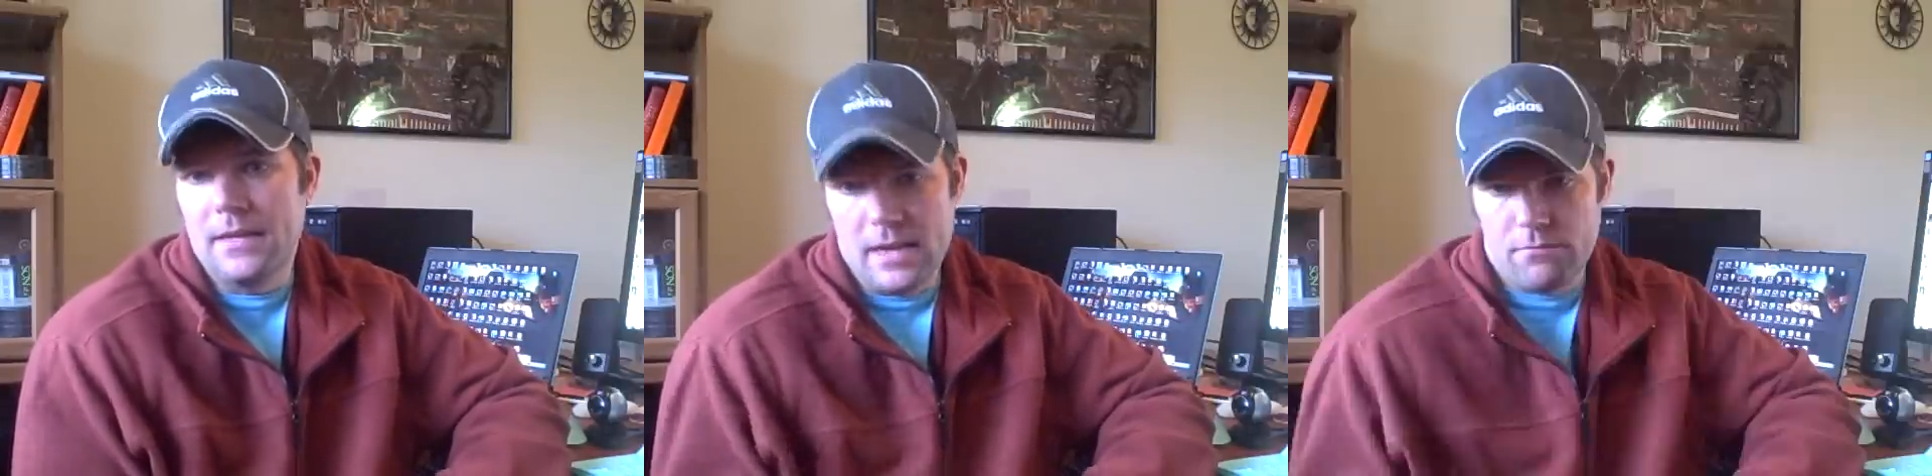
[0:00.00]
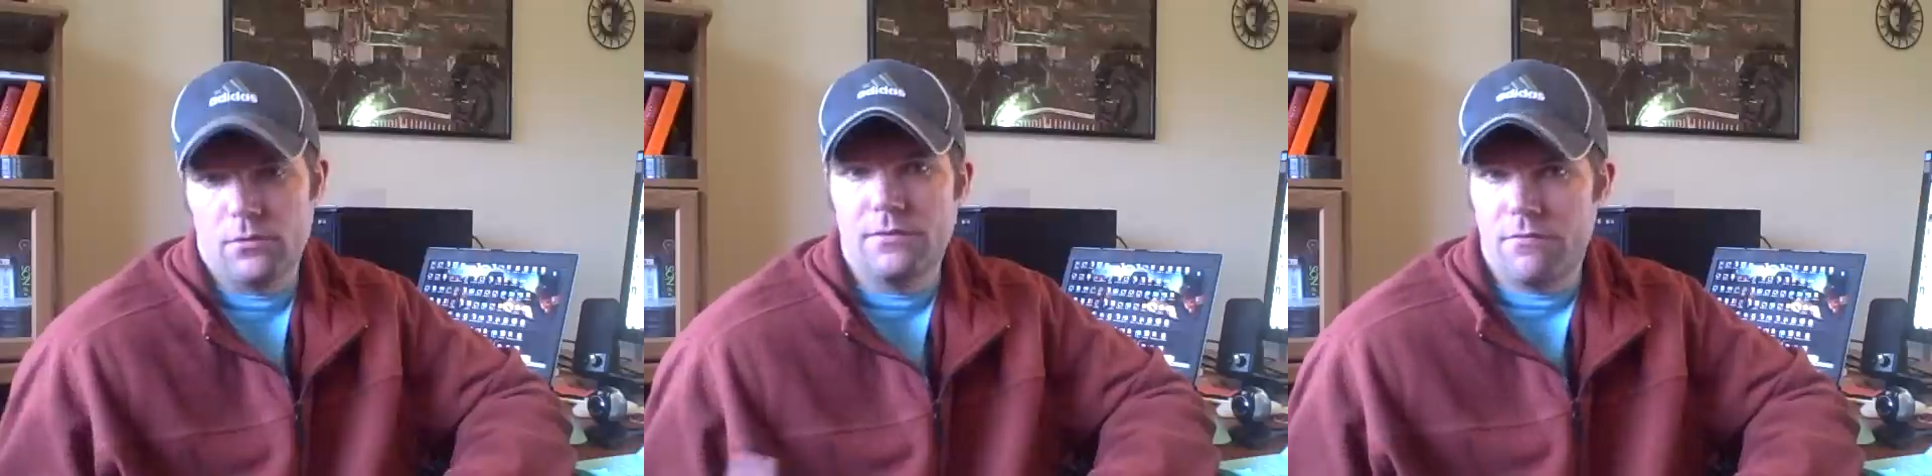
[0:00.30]
in
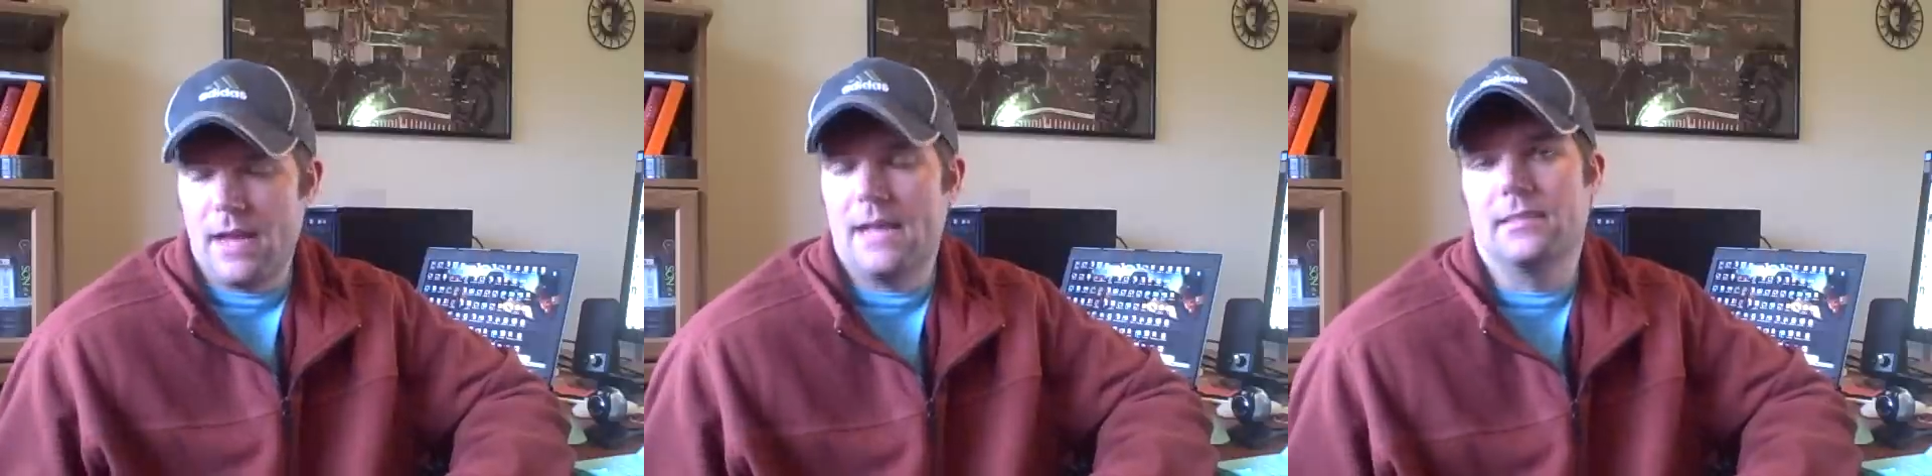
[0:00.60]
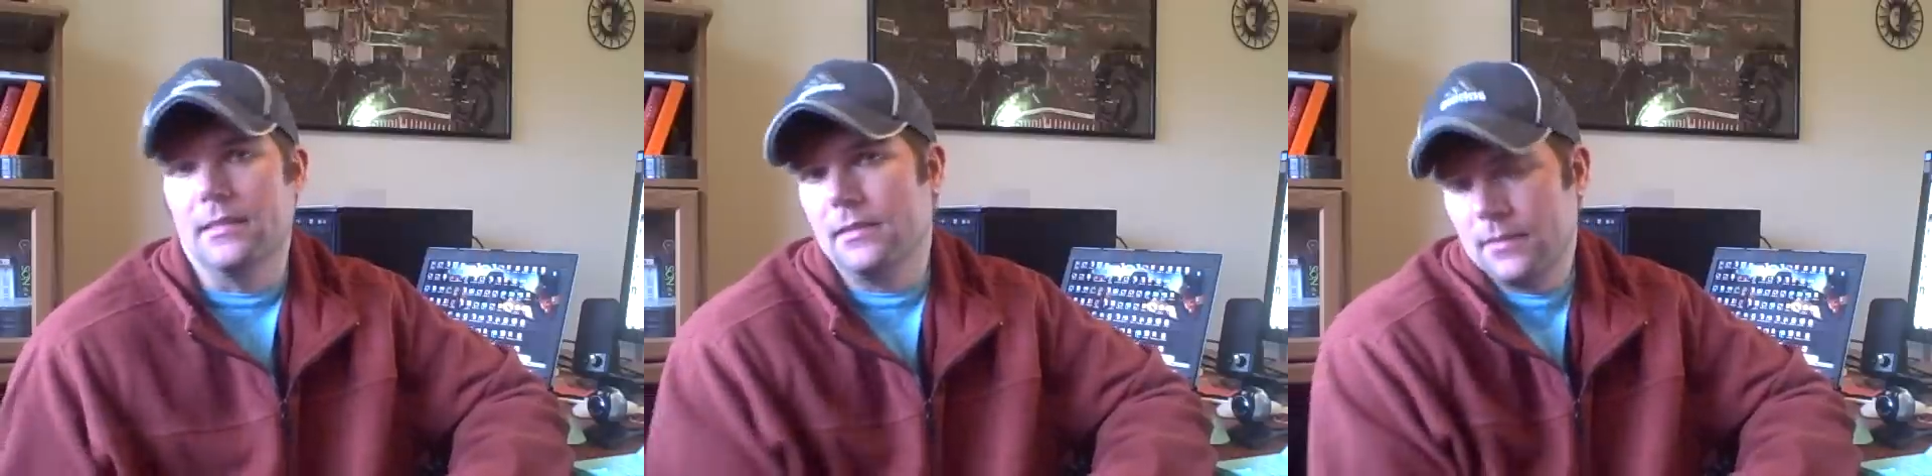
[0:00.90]
every
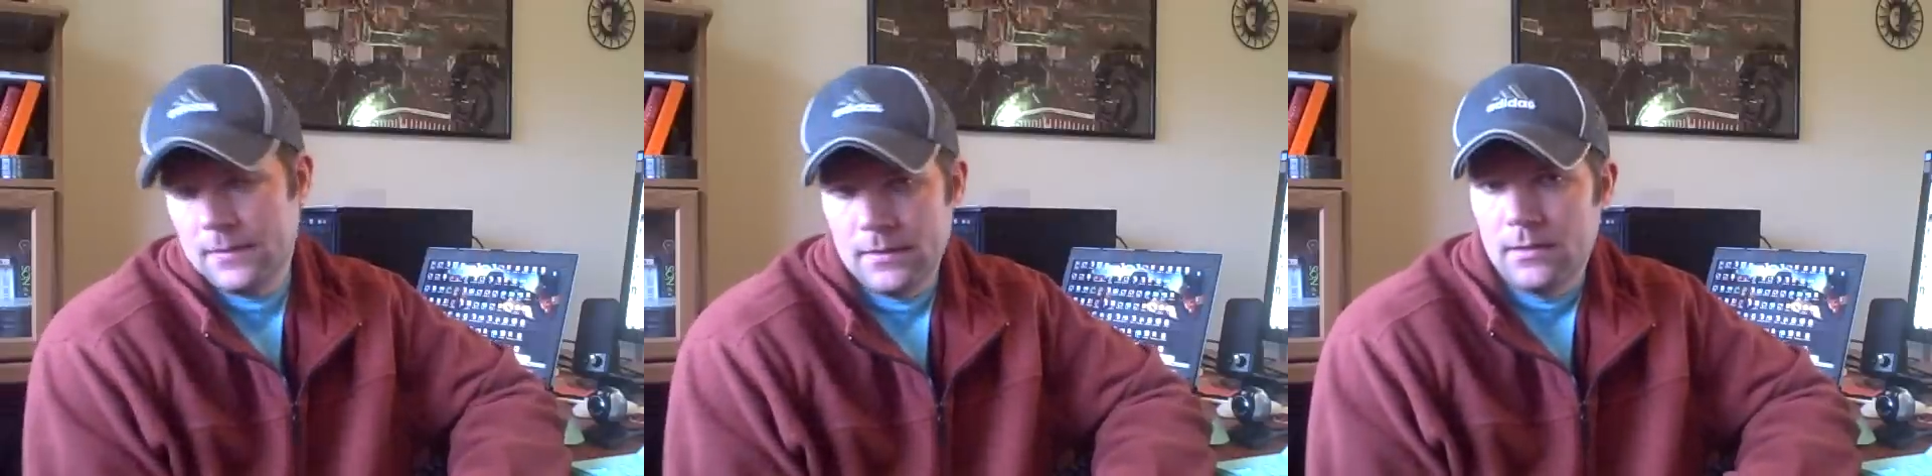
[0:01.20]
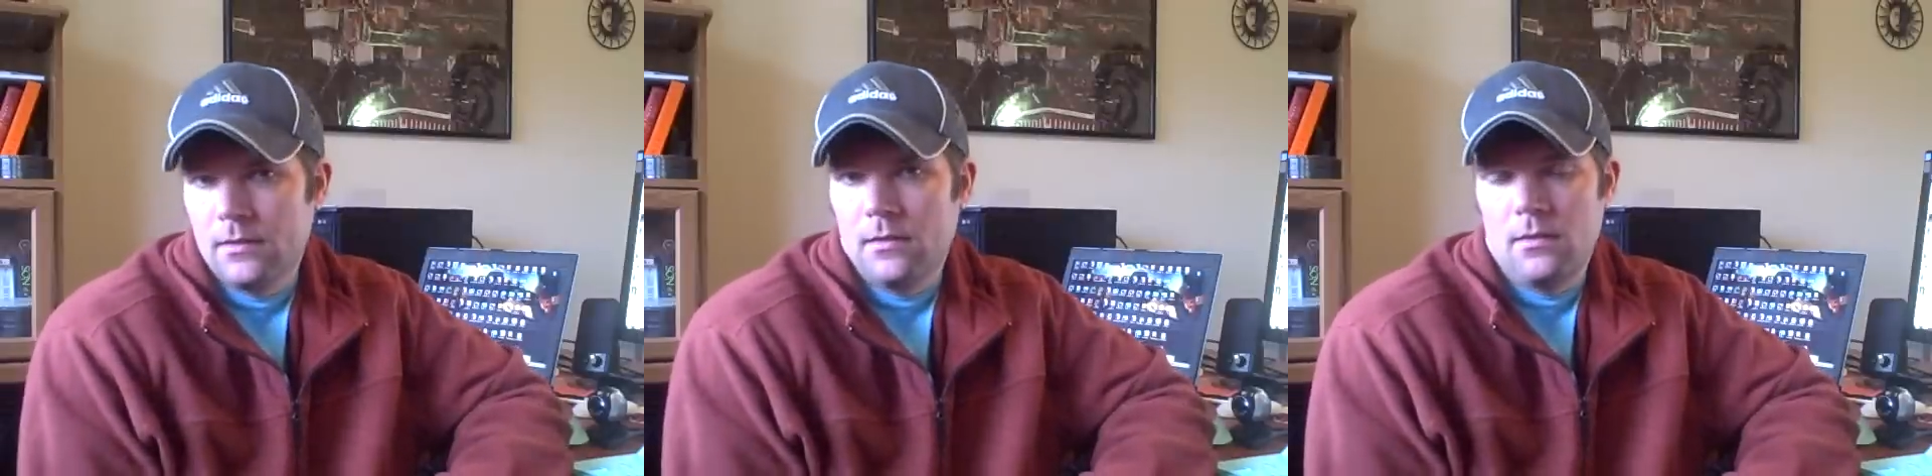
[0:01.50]
facet
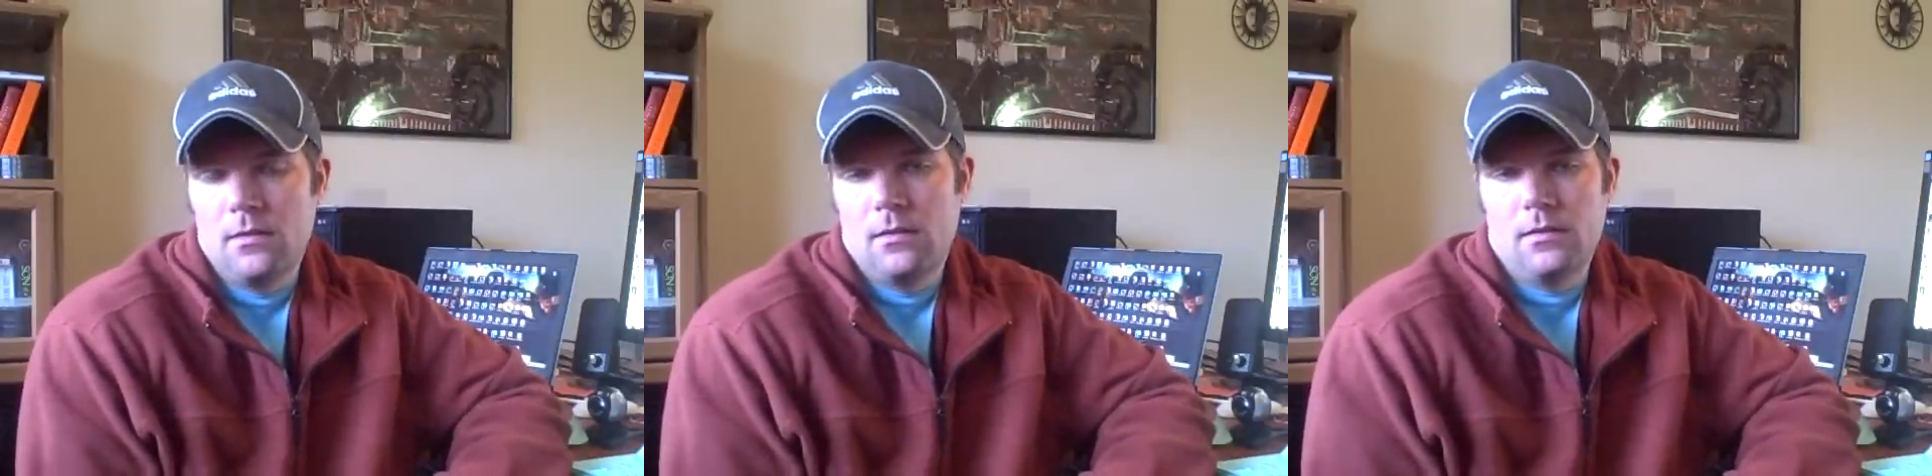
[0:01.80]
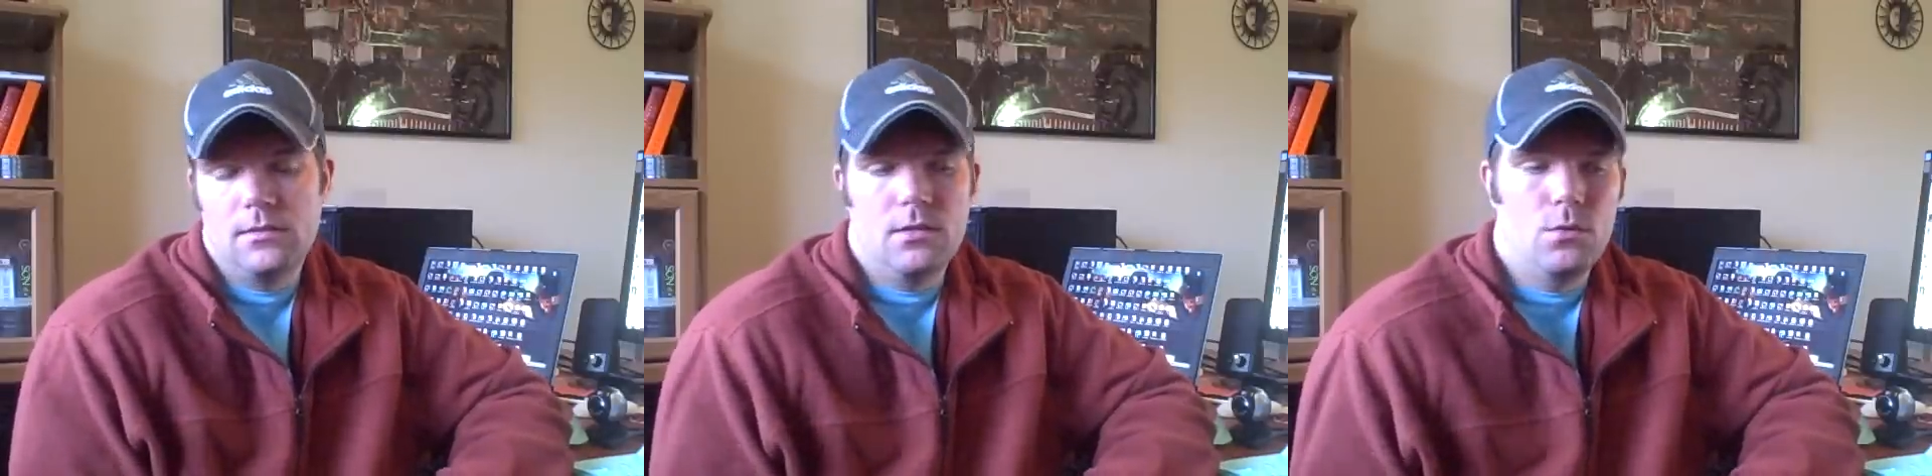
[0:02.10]

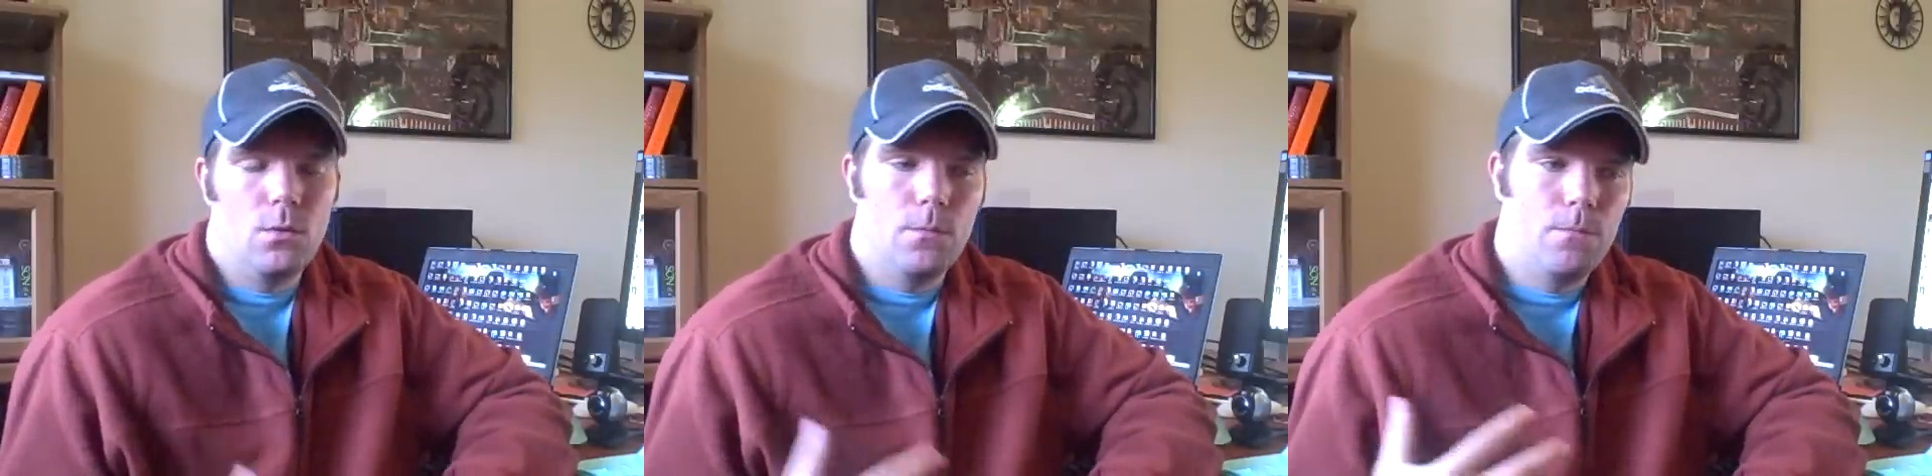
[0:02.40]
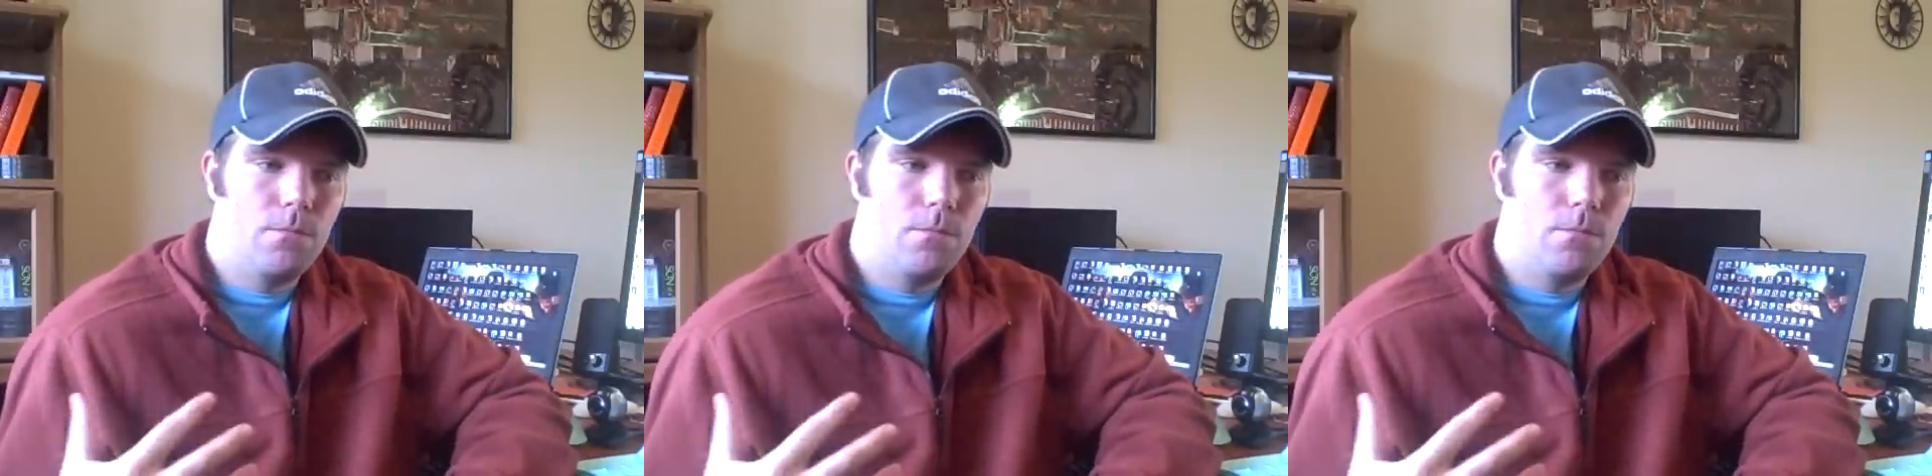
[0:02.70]
so